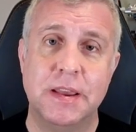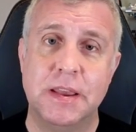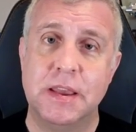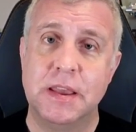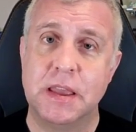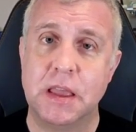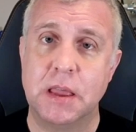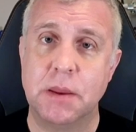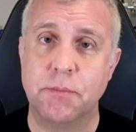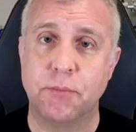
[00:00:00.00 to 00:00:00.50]

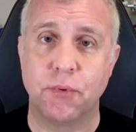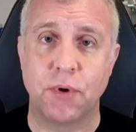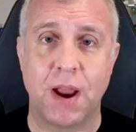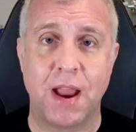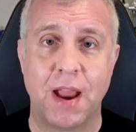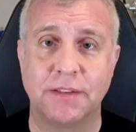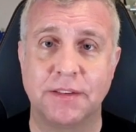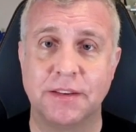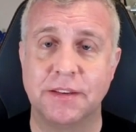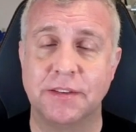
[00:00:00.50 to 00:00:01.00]
In
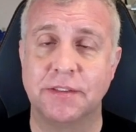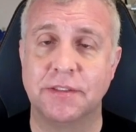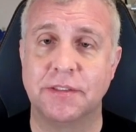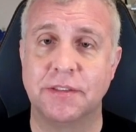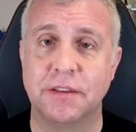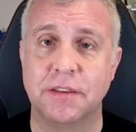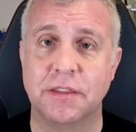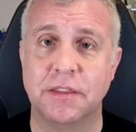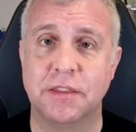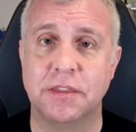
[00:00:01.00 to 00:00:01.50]

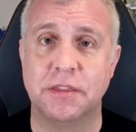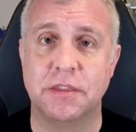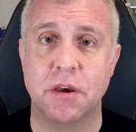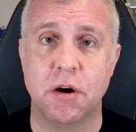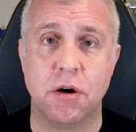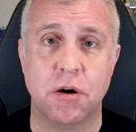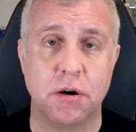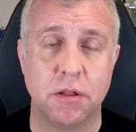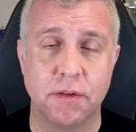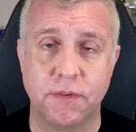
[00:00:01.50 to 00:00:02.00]
practice,
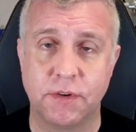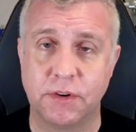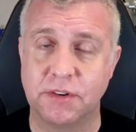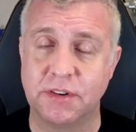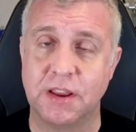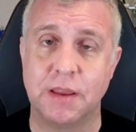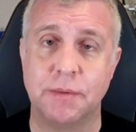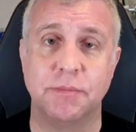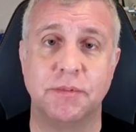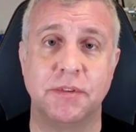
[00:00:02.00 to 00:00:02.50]
all of our
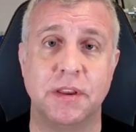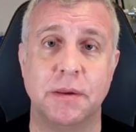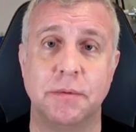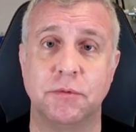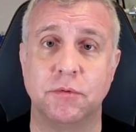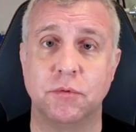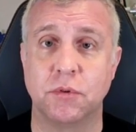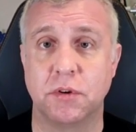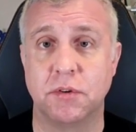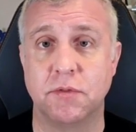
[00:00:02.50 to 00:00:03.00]

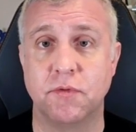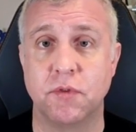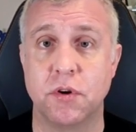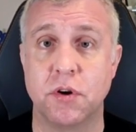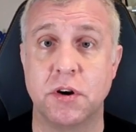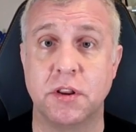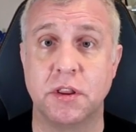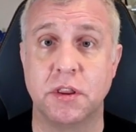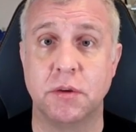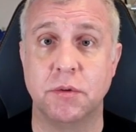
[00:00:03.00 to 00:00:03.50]
timestamps were
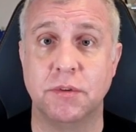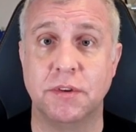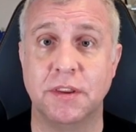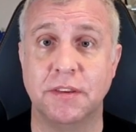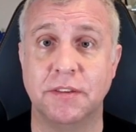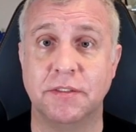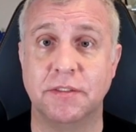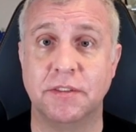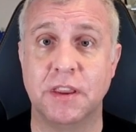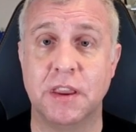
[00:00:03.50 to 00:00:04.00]
converted to
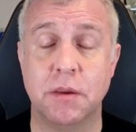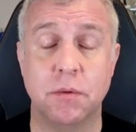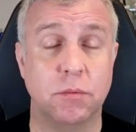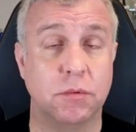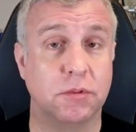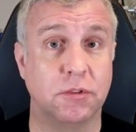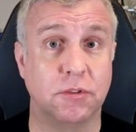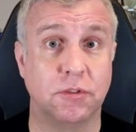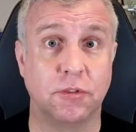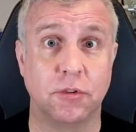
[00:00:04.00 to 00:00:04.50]
UTC,
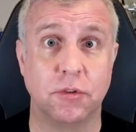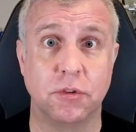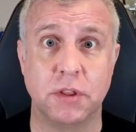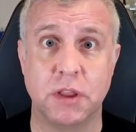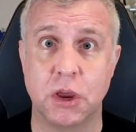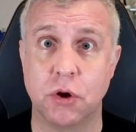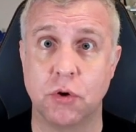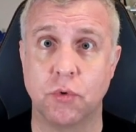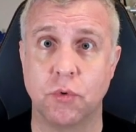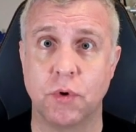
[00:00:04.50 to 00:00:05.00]
which is certainly
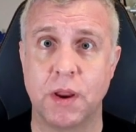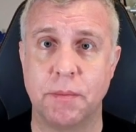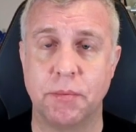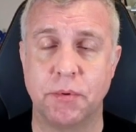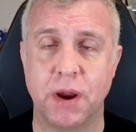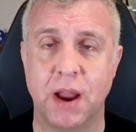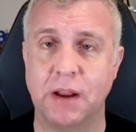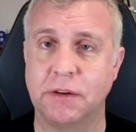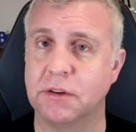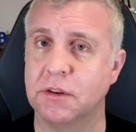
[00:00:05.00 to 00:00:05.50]
a great
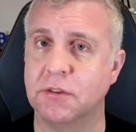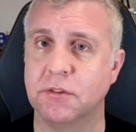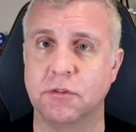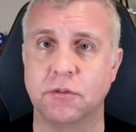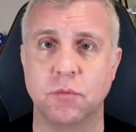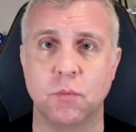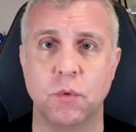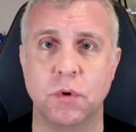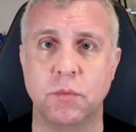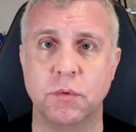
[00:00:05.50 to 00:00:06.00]

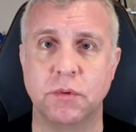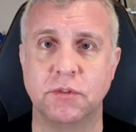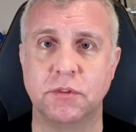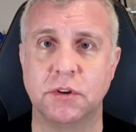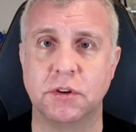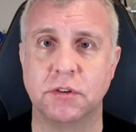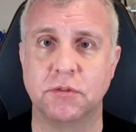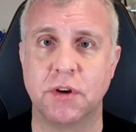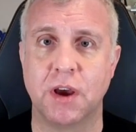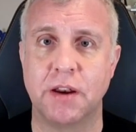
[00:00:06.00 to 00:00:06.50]
practice, one we should
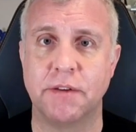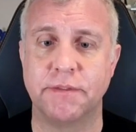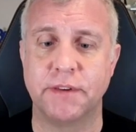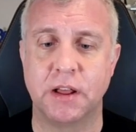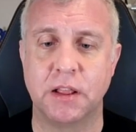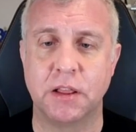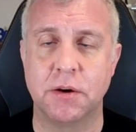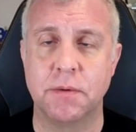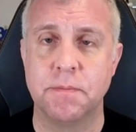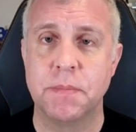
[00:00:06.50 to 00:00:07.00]
all try to
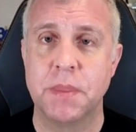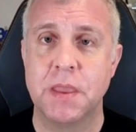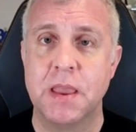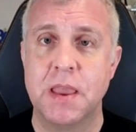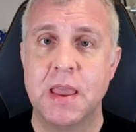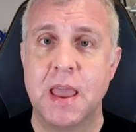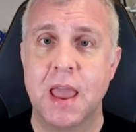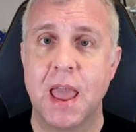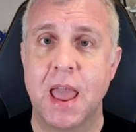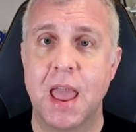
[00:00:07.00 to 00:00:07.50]
follow.
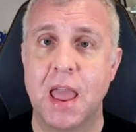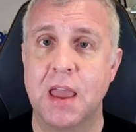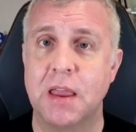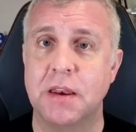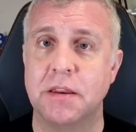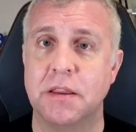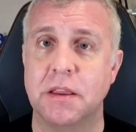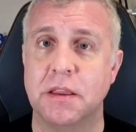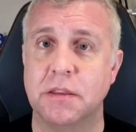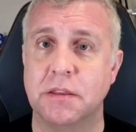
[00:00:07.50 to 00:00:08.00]

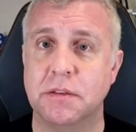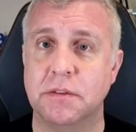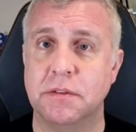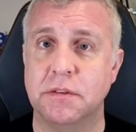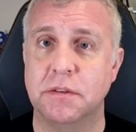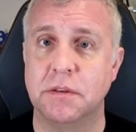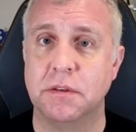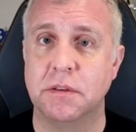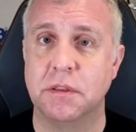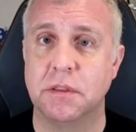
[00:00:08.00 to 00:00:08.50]
And
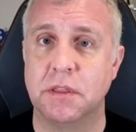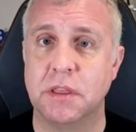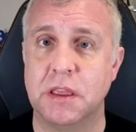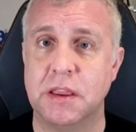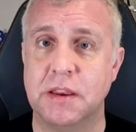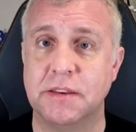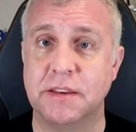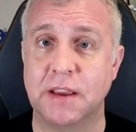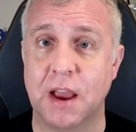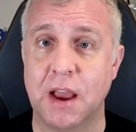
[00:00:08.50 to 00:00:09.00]
in
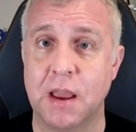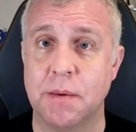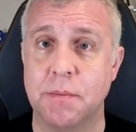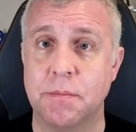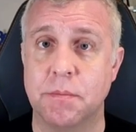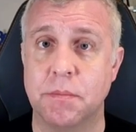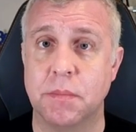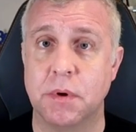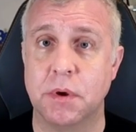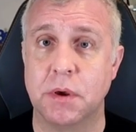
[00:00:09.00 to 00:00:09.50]
the
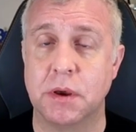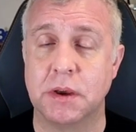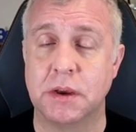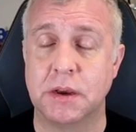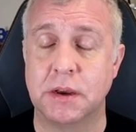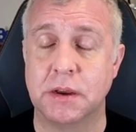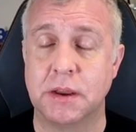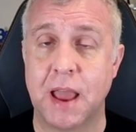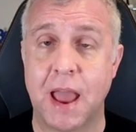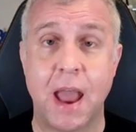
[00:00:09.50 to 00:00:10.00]
time
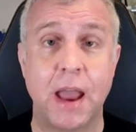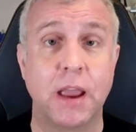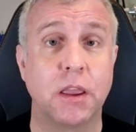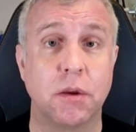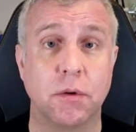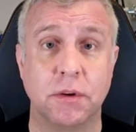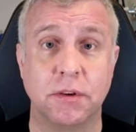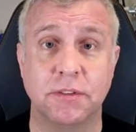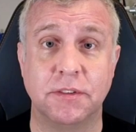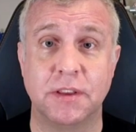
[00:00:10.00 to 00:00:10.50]
uh,
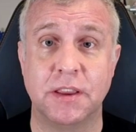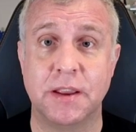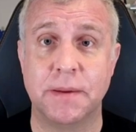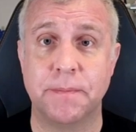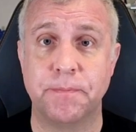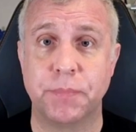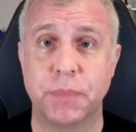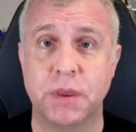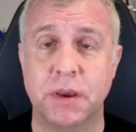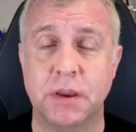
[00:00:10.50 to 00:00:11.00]

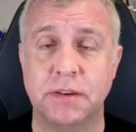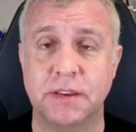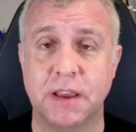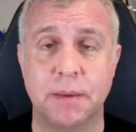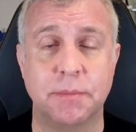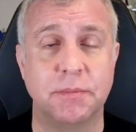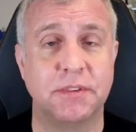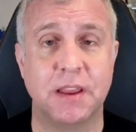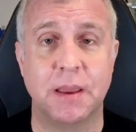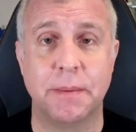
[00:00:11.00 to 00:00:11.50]
accuracy, the
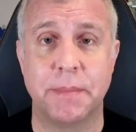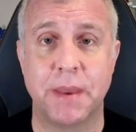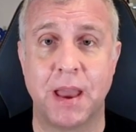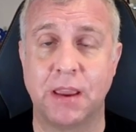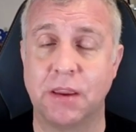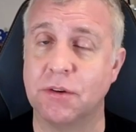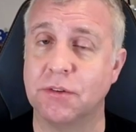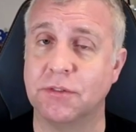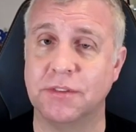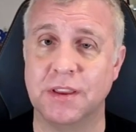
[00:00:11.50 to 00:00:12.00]
timestamp
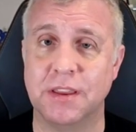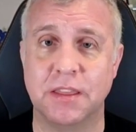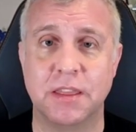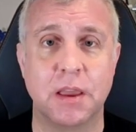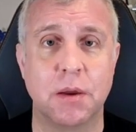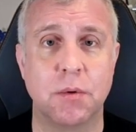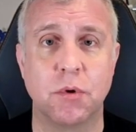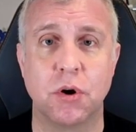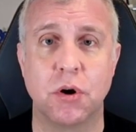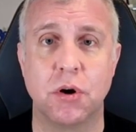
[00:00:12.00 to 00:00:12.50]
accuracy,
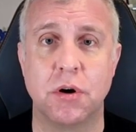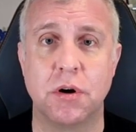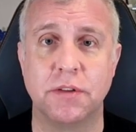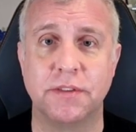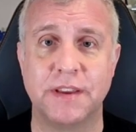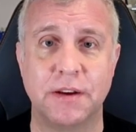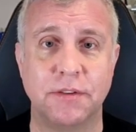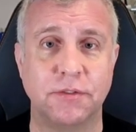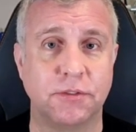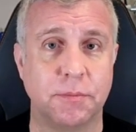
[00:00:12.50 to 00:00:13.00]
they were all
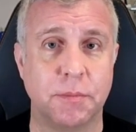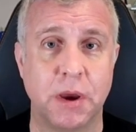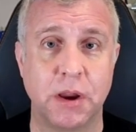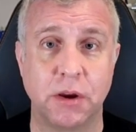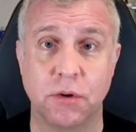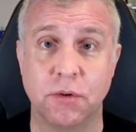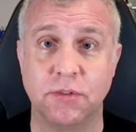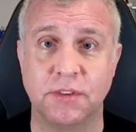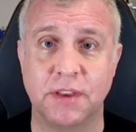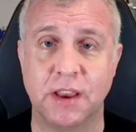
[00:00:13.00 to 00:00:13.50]
down to
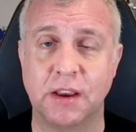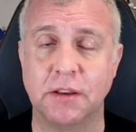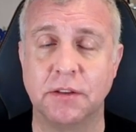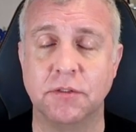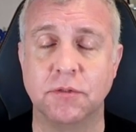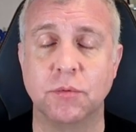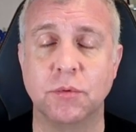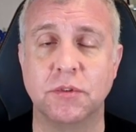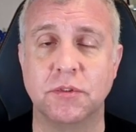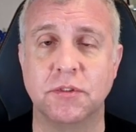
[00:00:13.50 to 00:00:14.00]

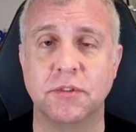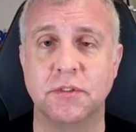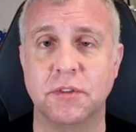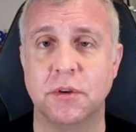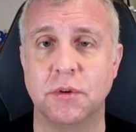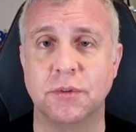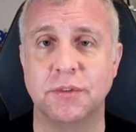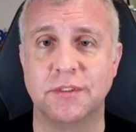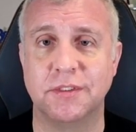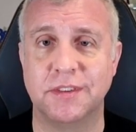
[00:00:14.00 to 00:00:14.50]
microseconds, which is
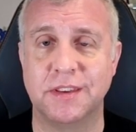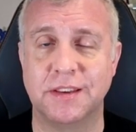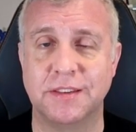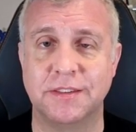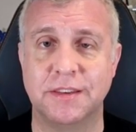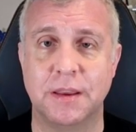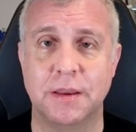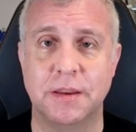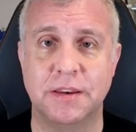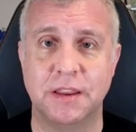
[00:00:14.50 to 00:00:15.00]
those
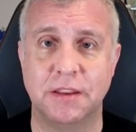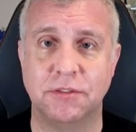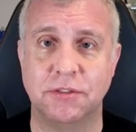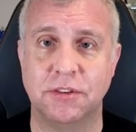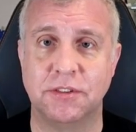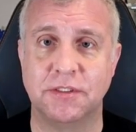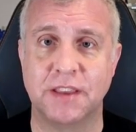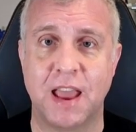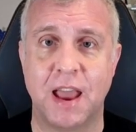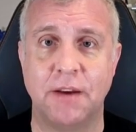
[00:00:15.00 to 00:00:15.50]
six
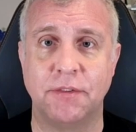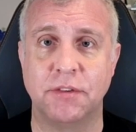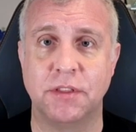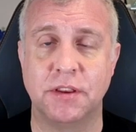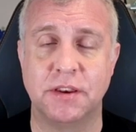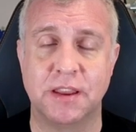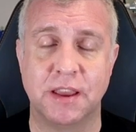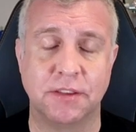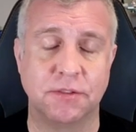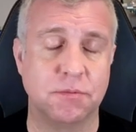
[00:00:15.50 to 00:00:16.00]
digits after the
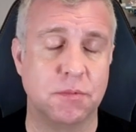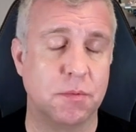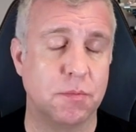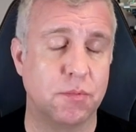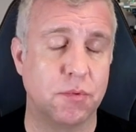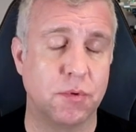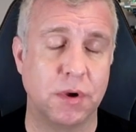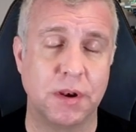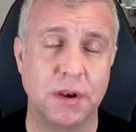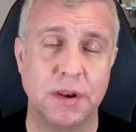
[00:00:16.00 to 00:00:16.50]
decimal
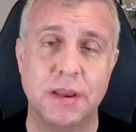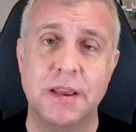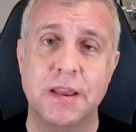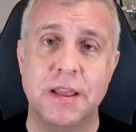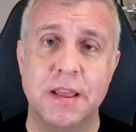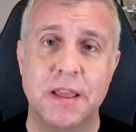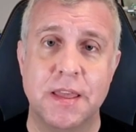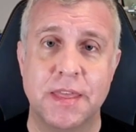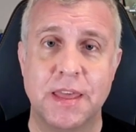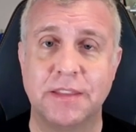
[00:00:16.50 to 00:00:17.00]
point.
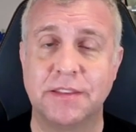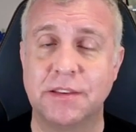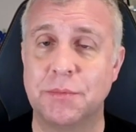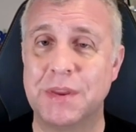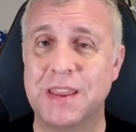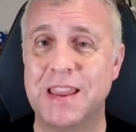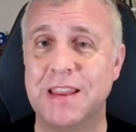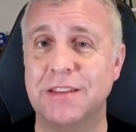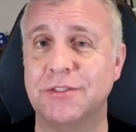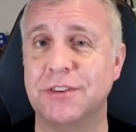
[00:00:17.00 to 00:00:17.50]
That said, we
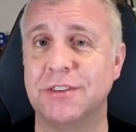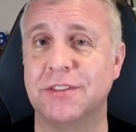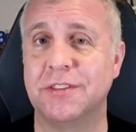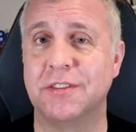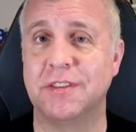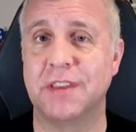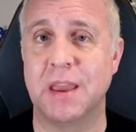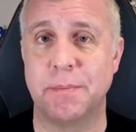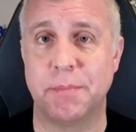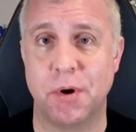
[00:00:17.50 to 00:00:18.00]
can't just
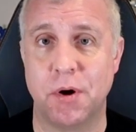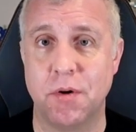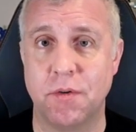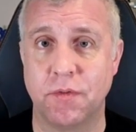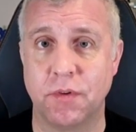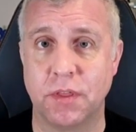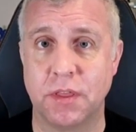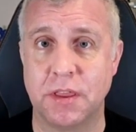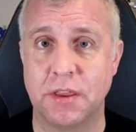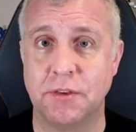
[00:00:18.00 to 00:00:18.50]
skip
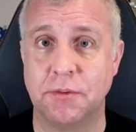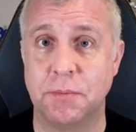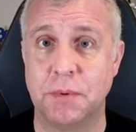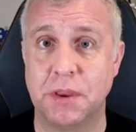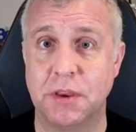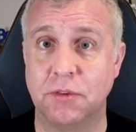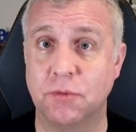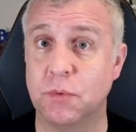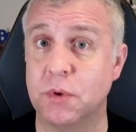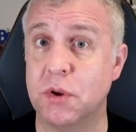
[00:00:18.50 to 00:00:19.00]
over these
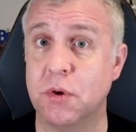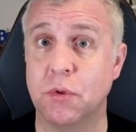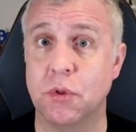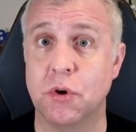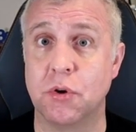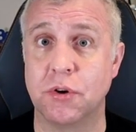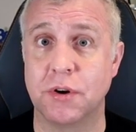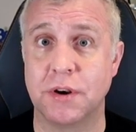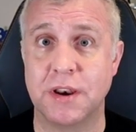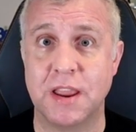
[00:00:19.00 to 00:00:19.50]
because we no
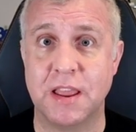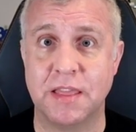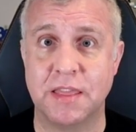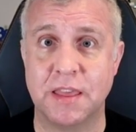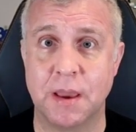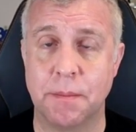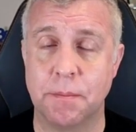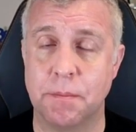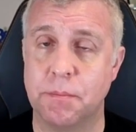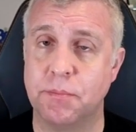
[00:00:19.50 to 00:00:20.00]
longer need
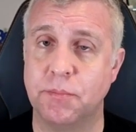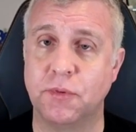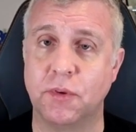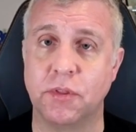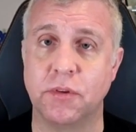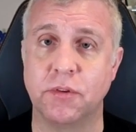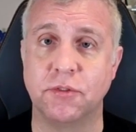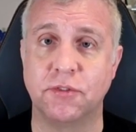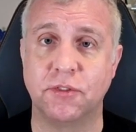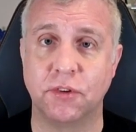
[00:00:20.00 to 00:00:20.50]
them. So
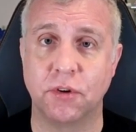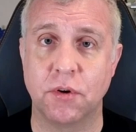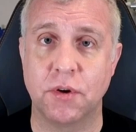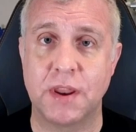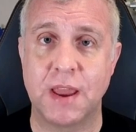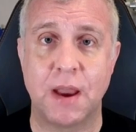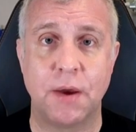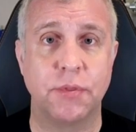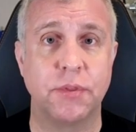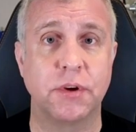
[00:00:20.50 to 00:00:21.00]
they're zeroed
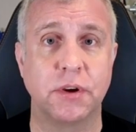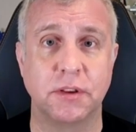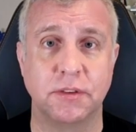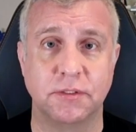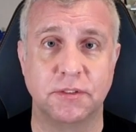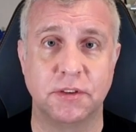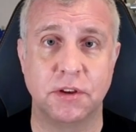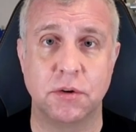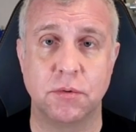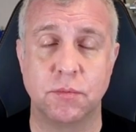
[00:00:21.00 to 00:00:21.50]
out, they're
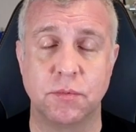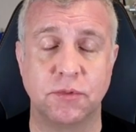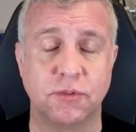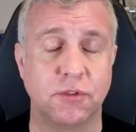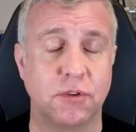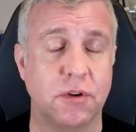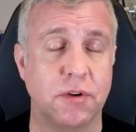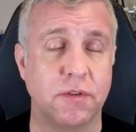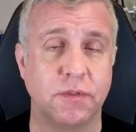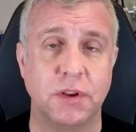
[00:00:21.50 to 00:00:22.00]
considered
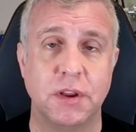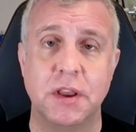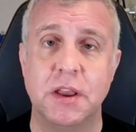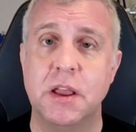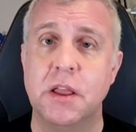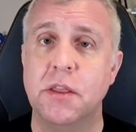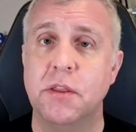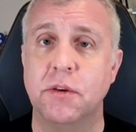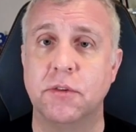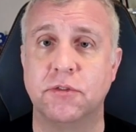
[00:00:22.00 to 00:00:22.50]
reserved.
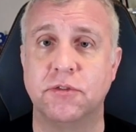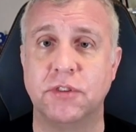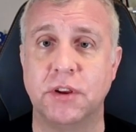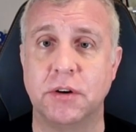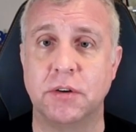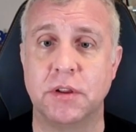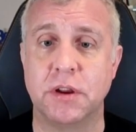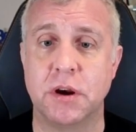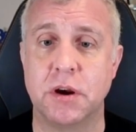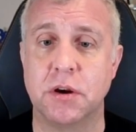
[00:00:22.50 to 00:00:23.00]
Those
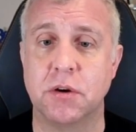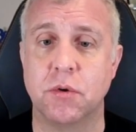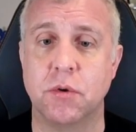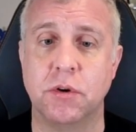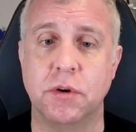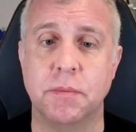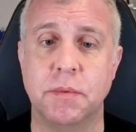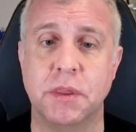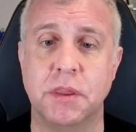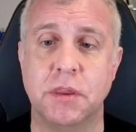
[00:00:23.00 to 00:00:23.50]
generally aren't
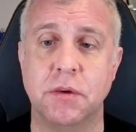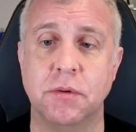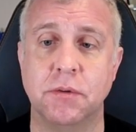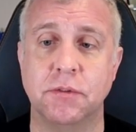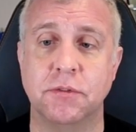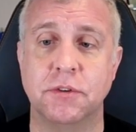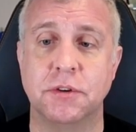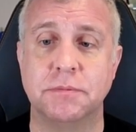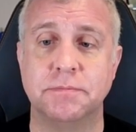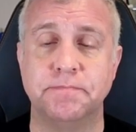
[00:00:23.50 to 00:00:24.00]
going to be used.